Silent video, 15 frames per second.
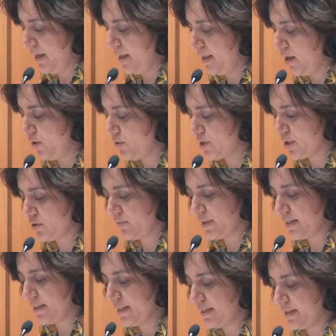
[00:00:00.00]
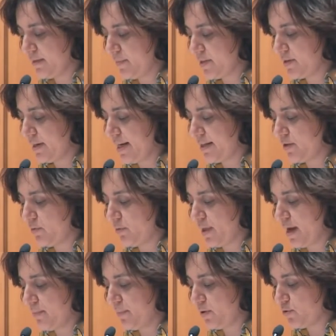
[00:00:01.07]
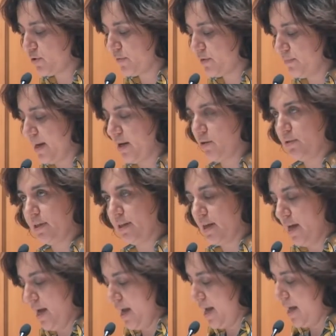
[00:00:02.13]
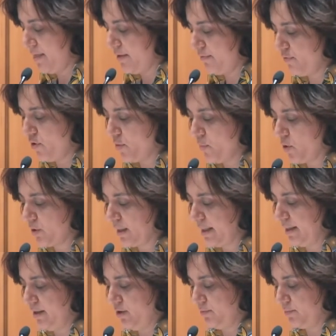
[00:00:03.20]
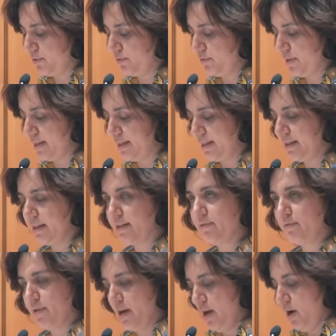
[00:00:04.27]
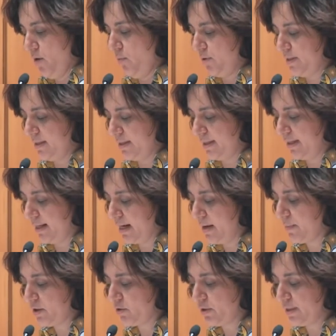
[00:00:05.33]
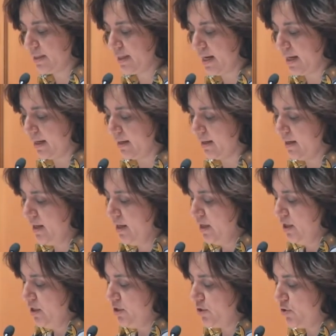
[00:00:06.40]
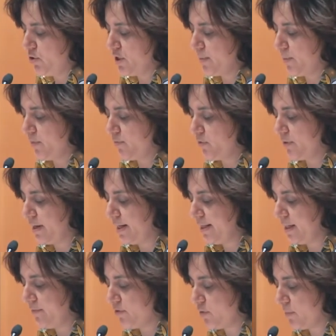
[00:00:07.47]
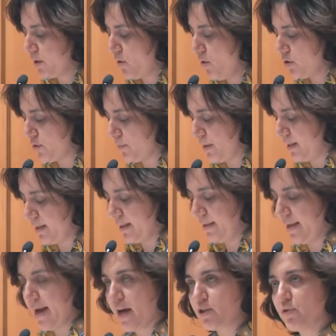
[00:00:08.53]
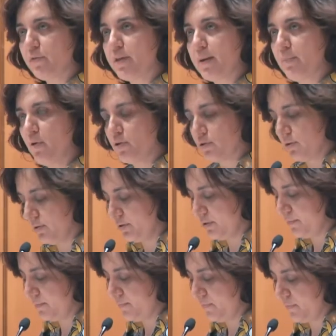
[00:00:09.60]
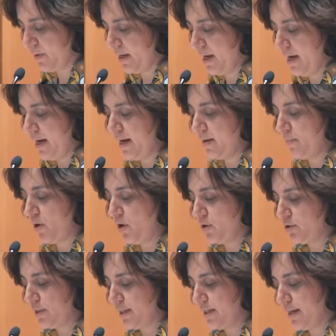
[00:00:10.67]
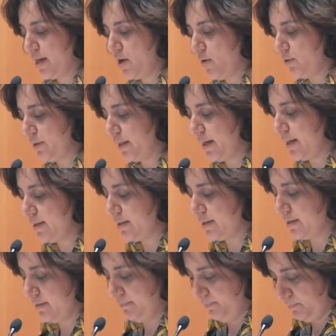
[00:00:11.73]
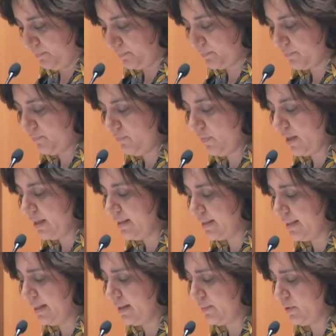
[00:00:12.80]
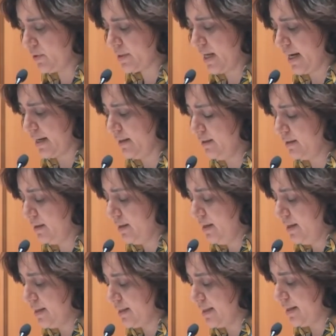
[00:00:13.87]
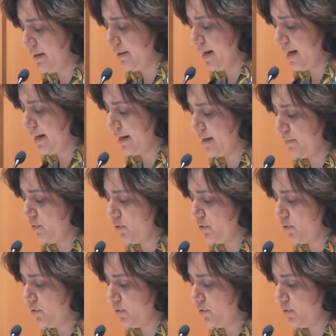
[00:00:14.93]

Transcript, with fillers: The usage of this system is related to the ambitus of the melody and the four modal idioms, recitative, which is a declamatory style suitable for the reading from the Gospel and the Acts of the Apostles, heirmologic, a note against syllable style, sticheratic, a